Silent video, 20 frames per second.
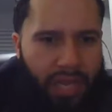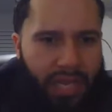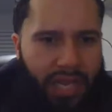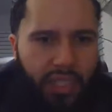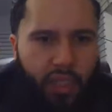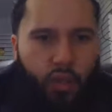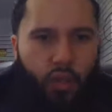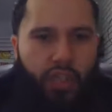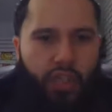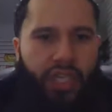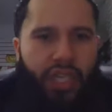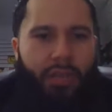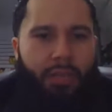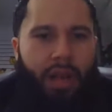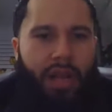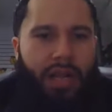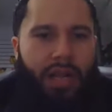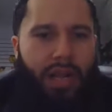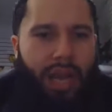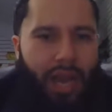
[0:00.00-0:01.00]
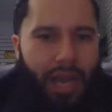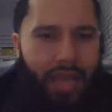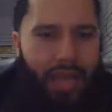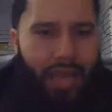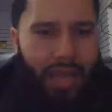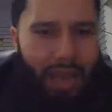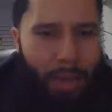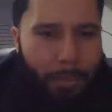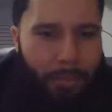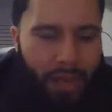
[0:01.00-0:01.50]
I got you chilling, my guy.
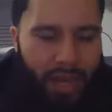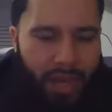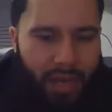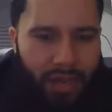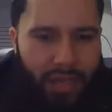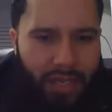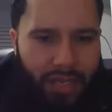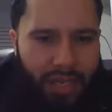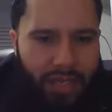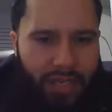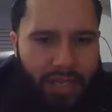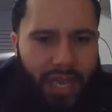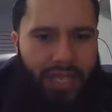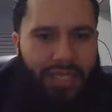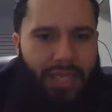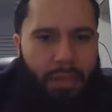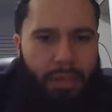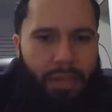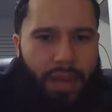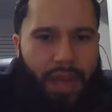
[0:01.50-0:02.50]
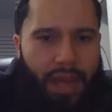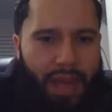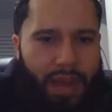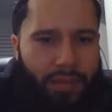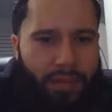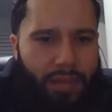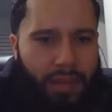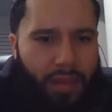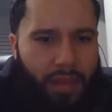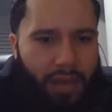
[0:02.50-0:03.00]
Better than the days I've been
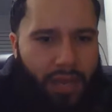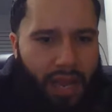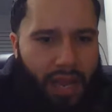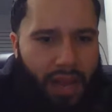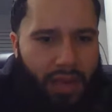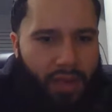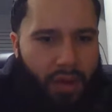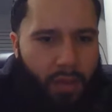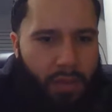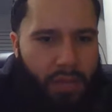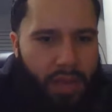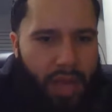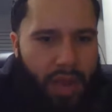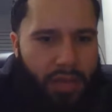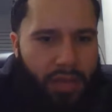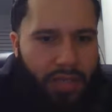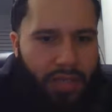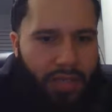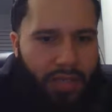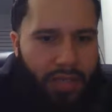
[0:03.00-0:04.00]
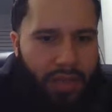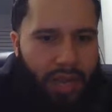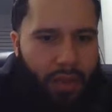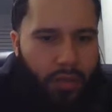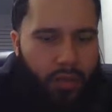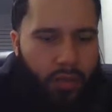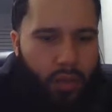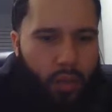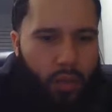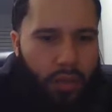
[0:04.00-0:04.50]
having. Your live helped me out yesterday. I
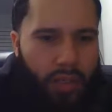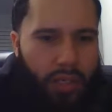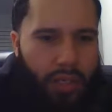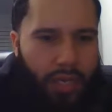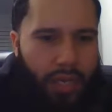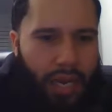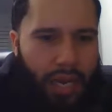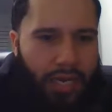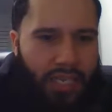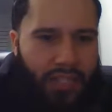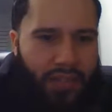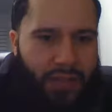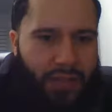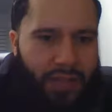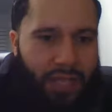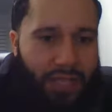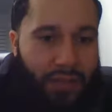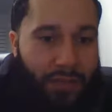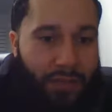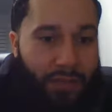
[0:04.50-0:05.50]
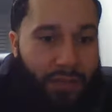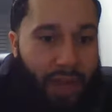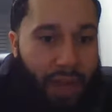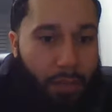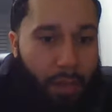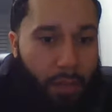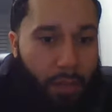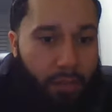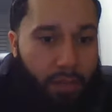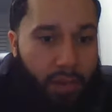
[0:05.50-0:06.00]
was holding in a lot. That's a
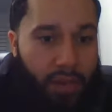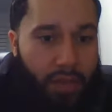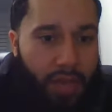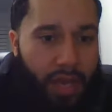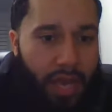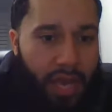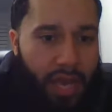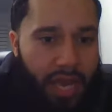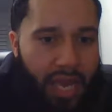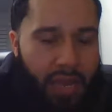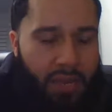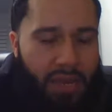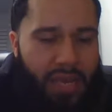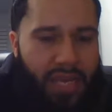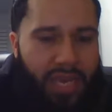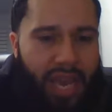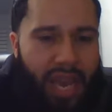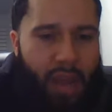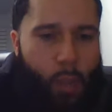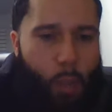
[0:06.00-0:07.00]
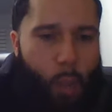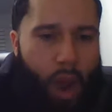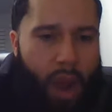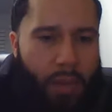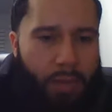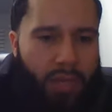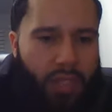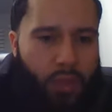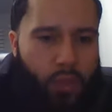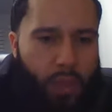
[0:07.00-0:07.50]
fact, my brother. EBK,
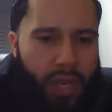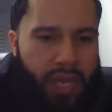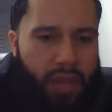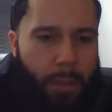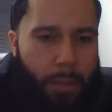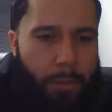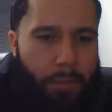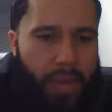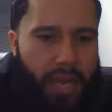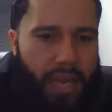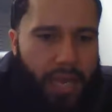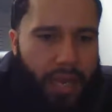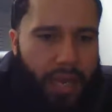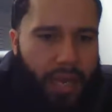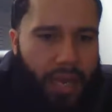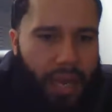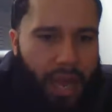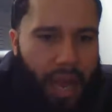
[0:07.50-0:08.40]
why must we compete?